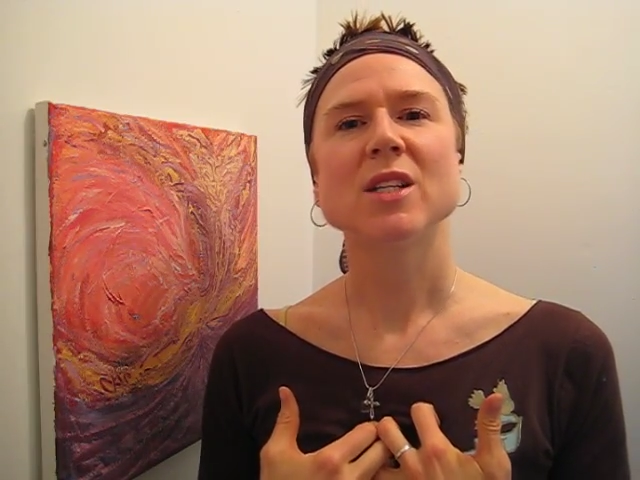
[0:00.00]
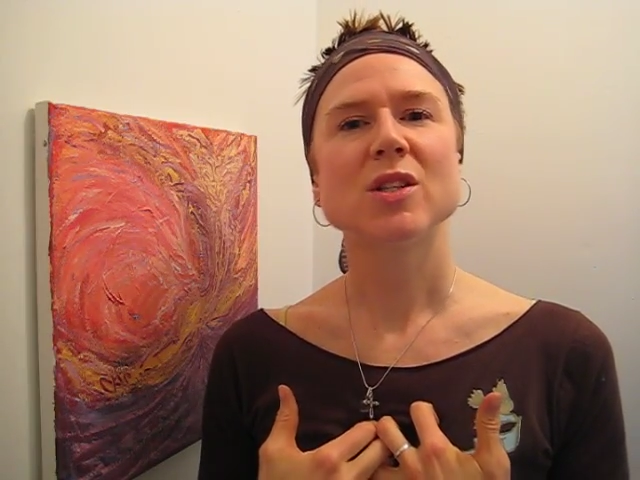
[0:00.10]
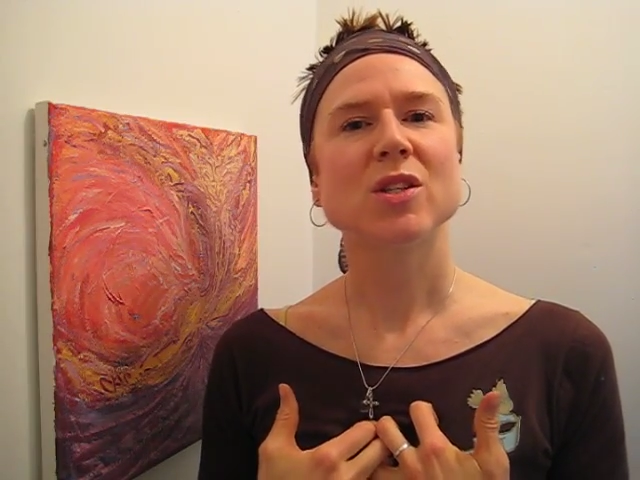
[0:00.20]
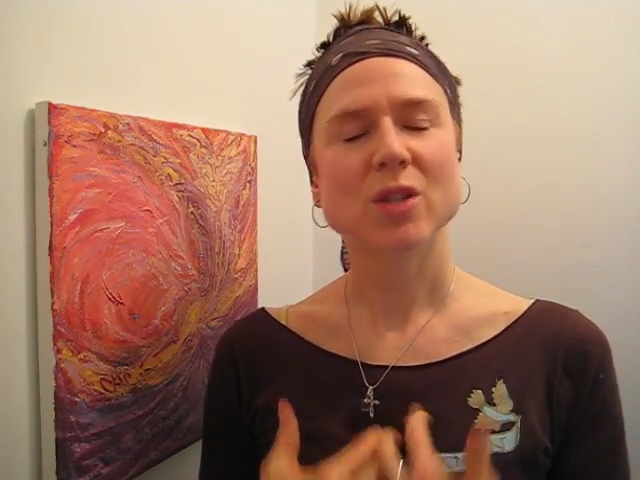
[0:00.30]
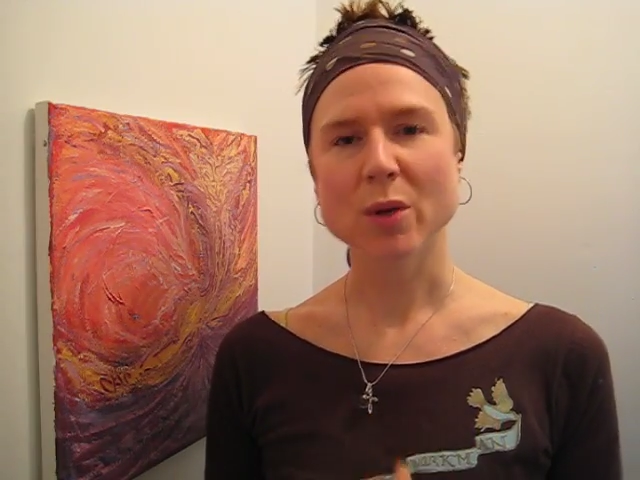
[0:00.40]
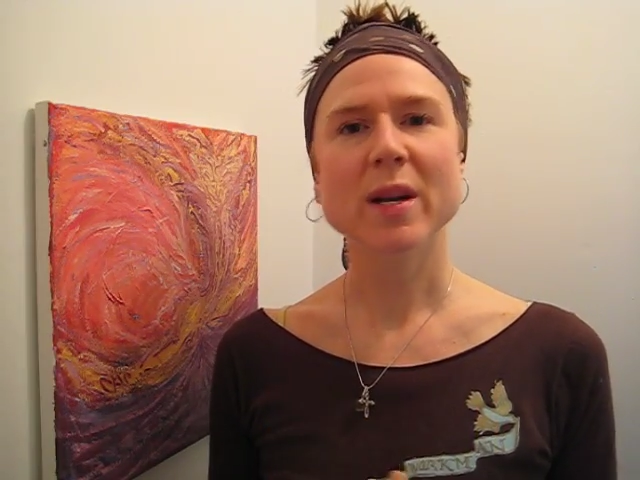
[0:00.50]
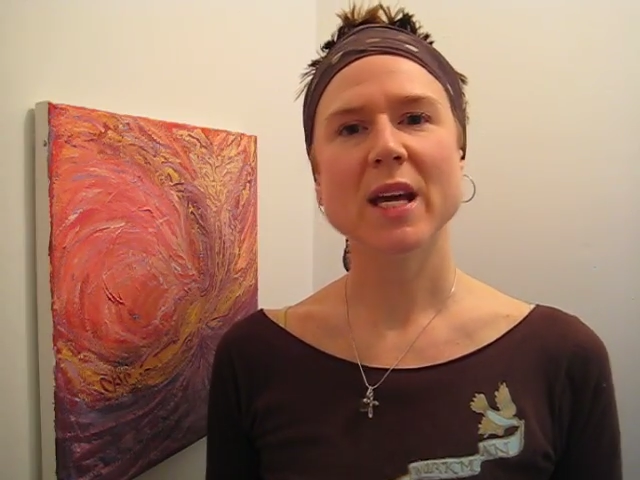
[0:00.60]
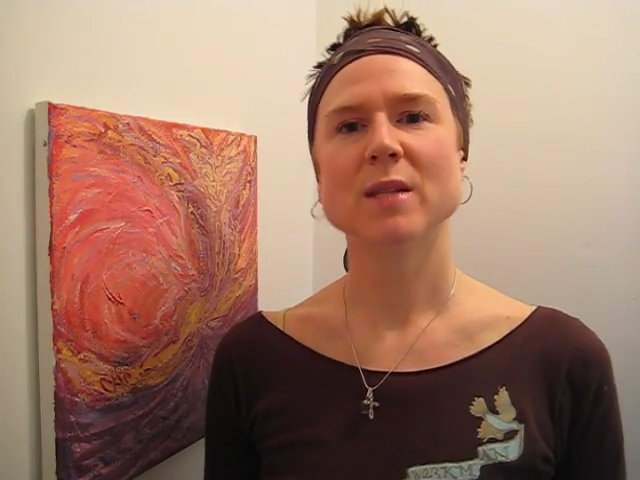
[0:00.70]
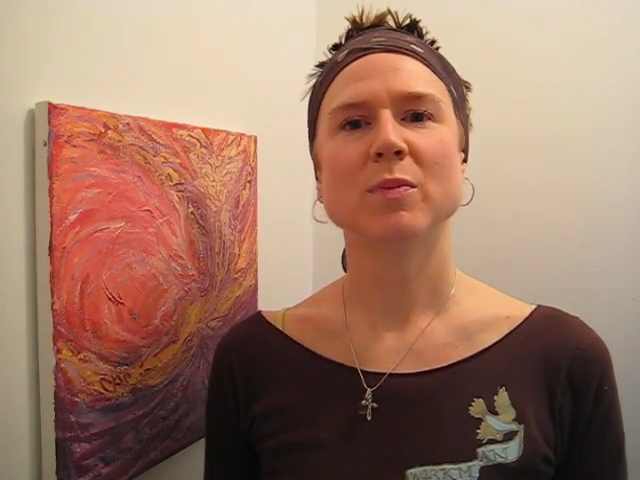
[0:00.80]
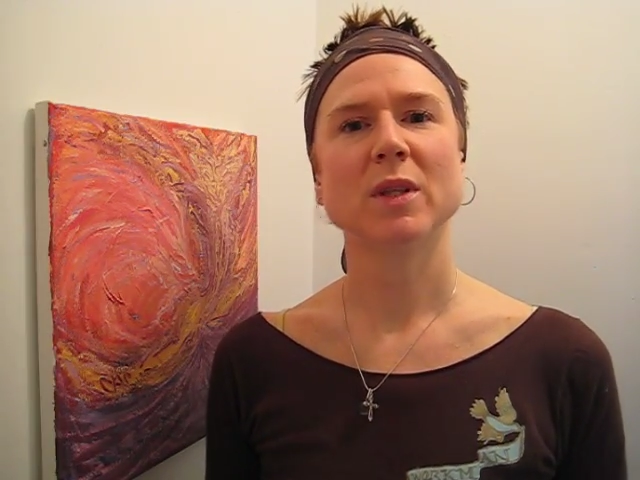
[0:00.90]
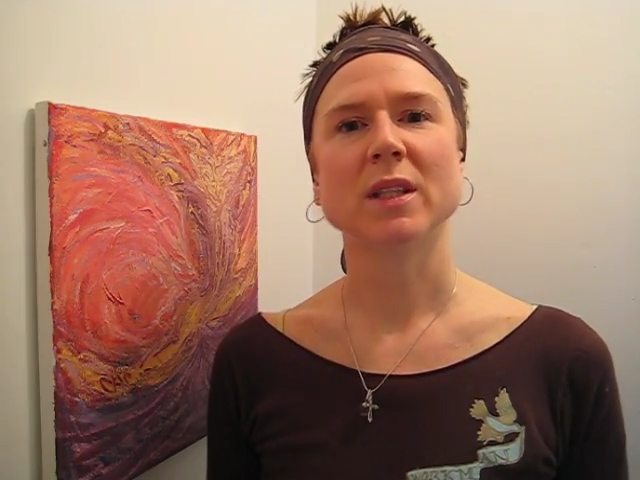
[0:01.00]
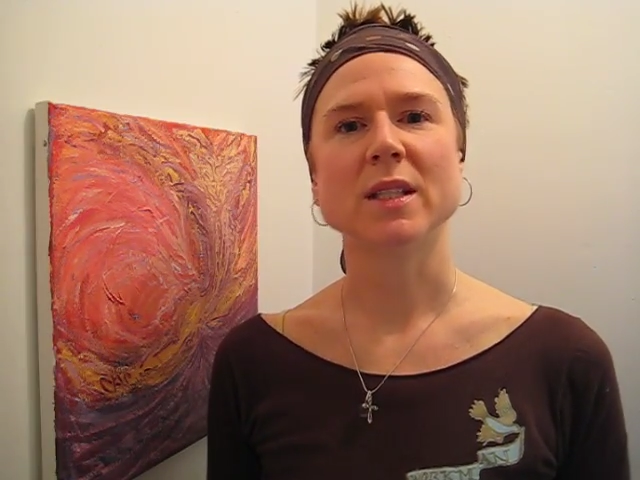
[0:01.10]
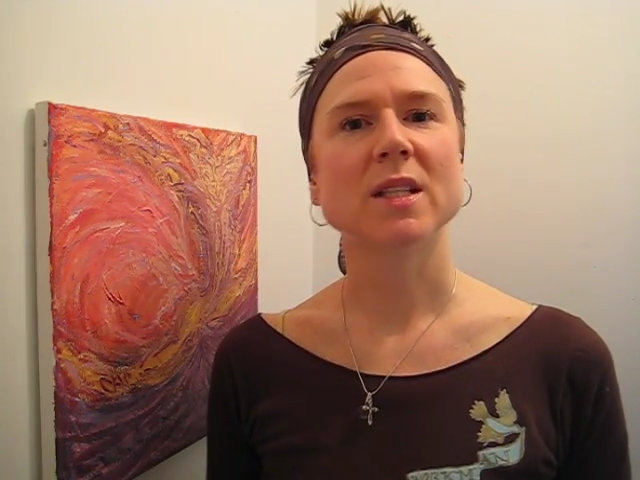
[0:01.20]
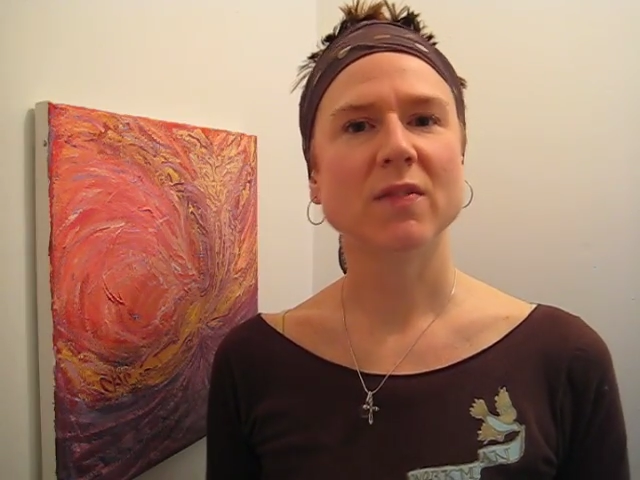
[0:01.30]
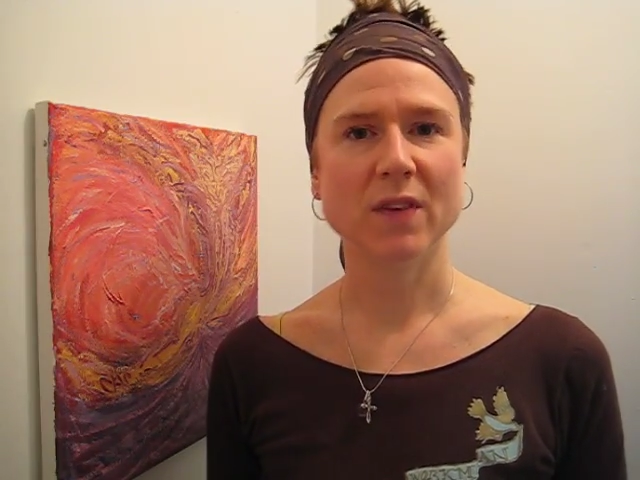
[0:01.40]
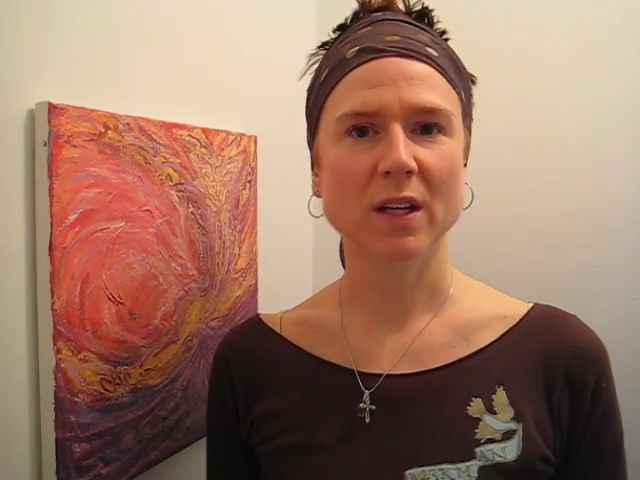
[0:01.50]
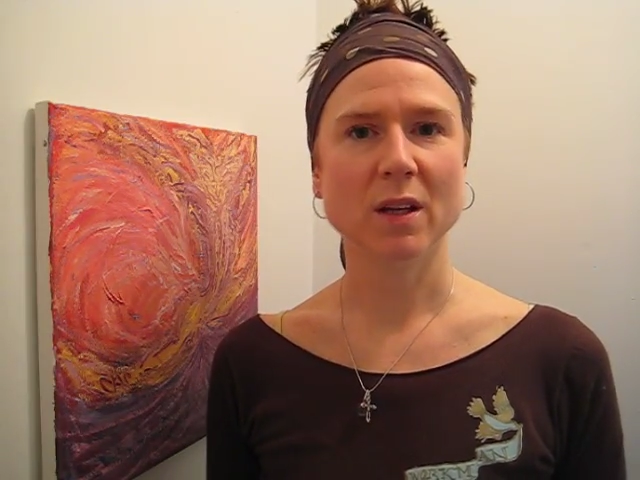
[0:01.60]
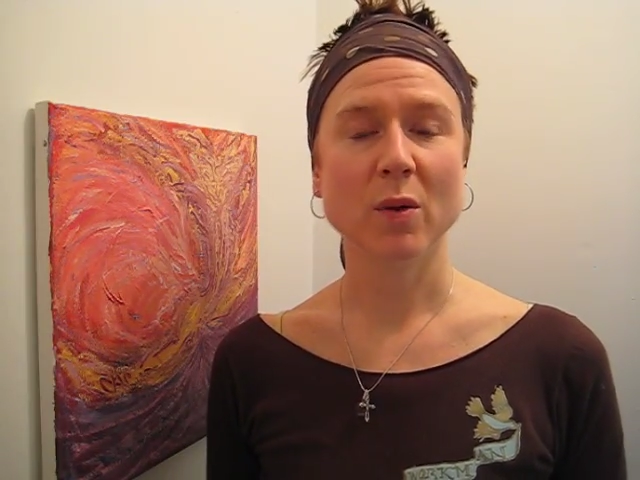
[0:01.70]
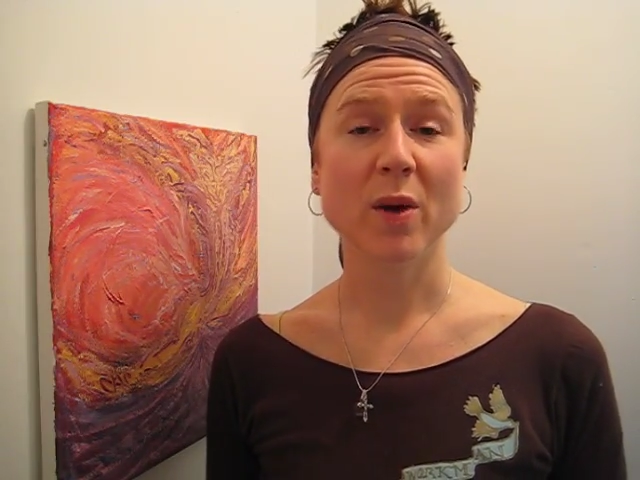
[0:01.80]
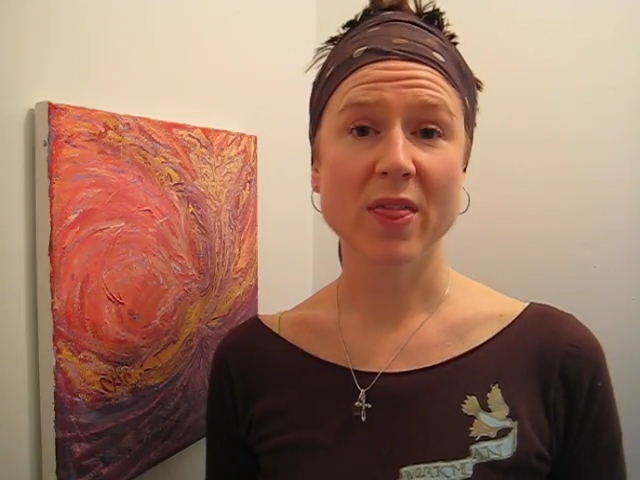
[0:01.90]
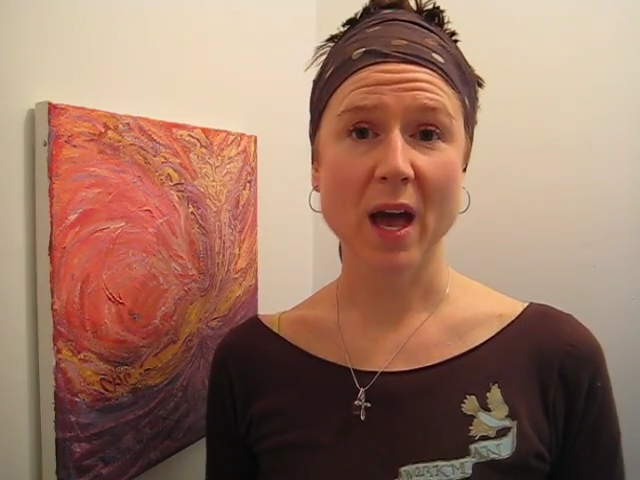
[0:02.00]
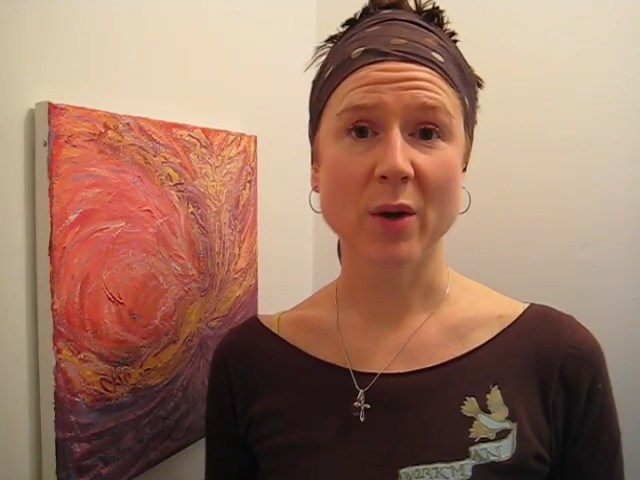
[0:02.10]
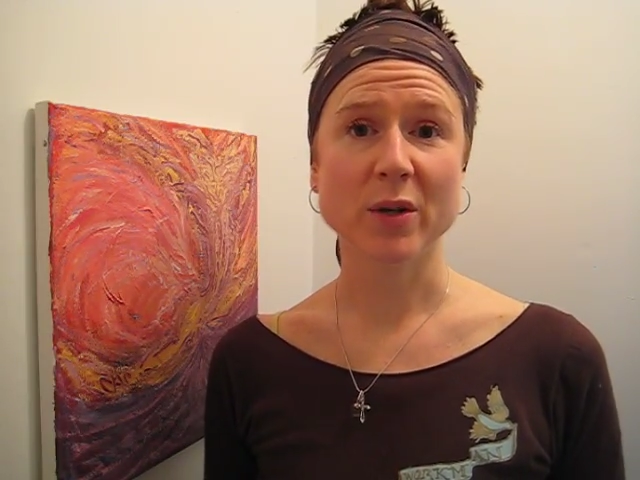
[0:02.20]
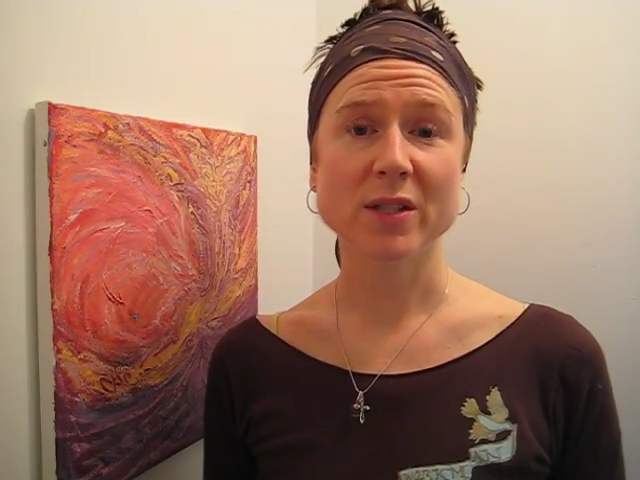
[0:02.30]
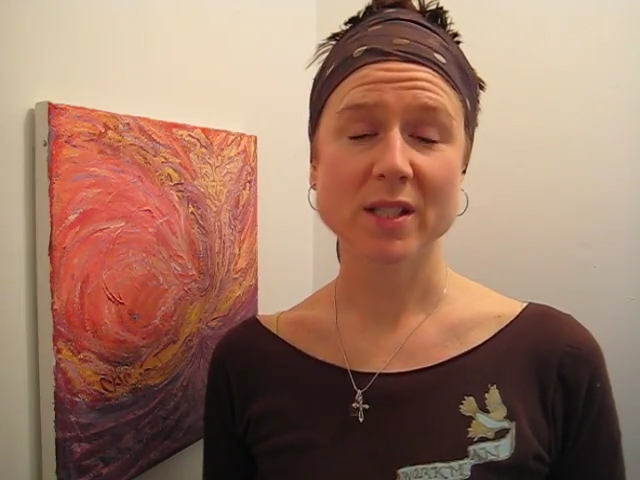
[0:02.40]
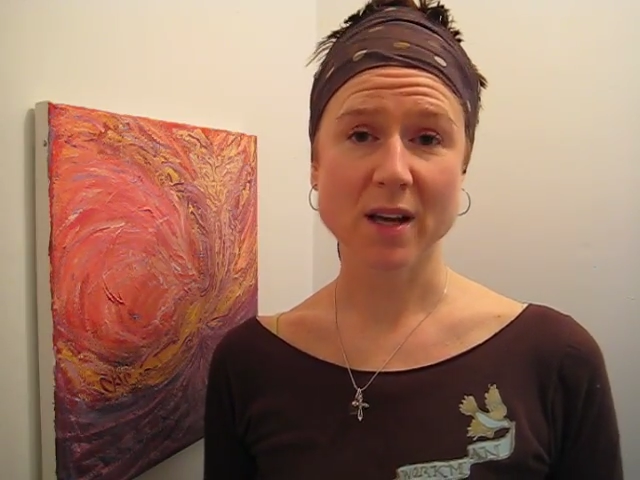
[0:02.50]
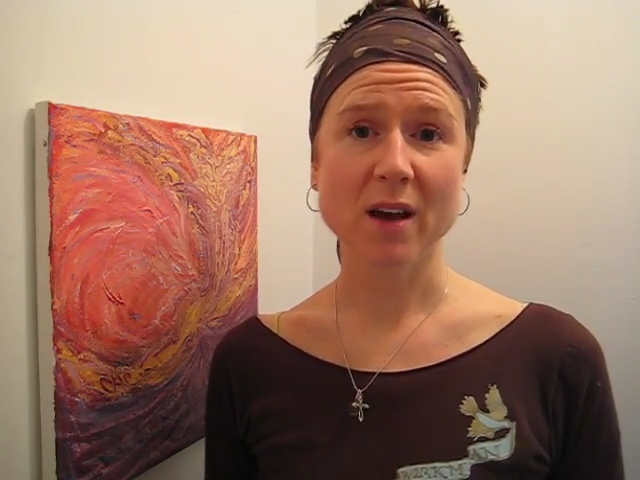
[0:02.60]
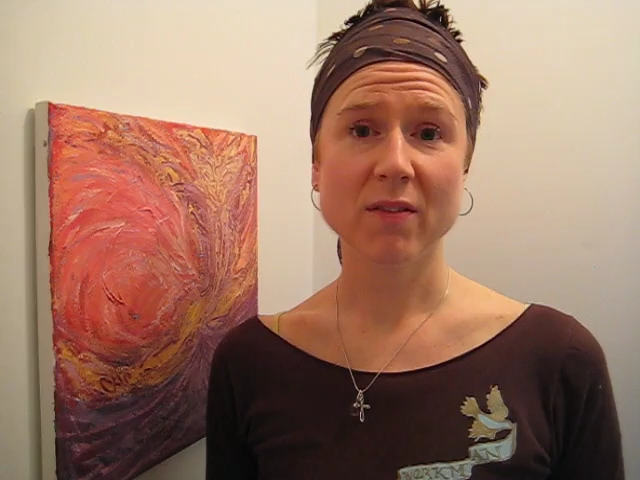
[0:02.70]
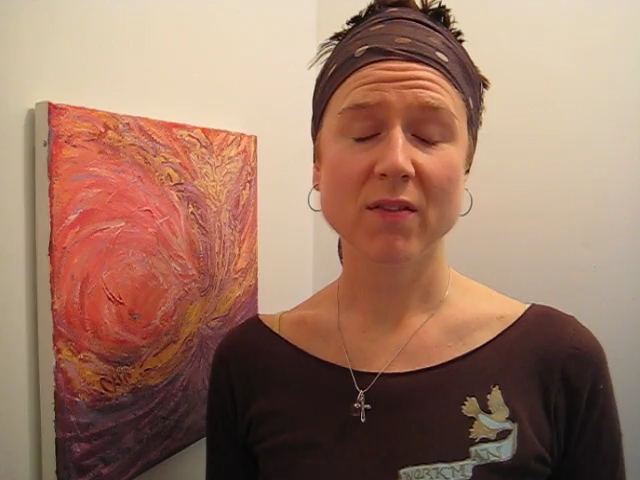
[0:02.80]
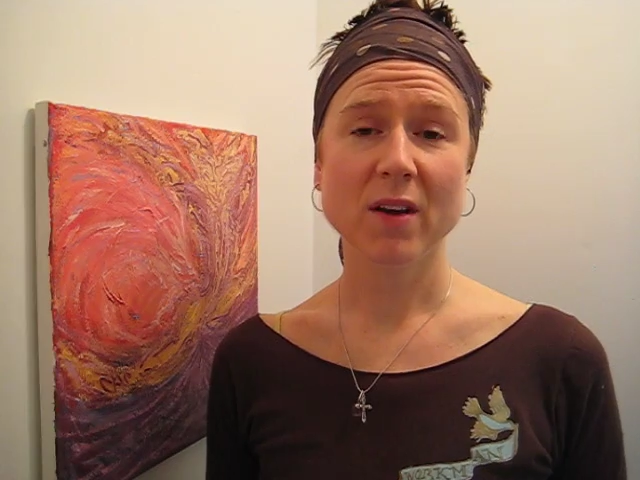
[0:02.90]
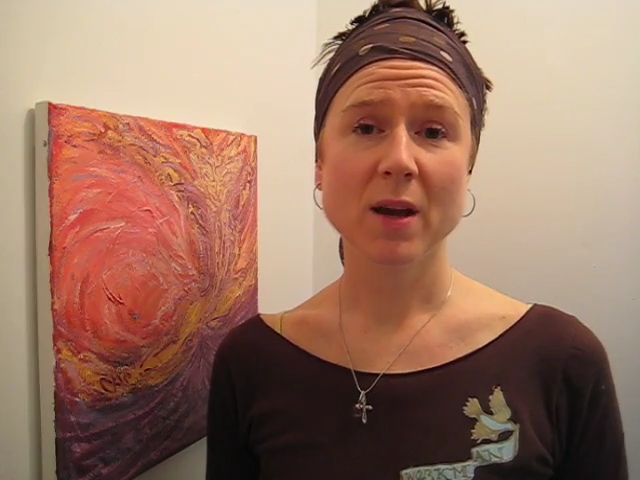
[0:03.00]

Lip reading: so desperately to fill with outer stuff?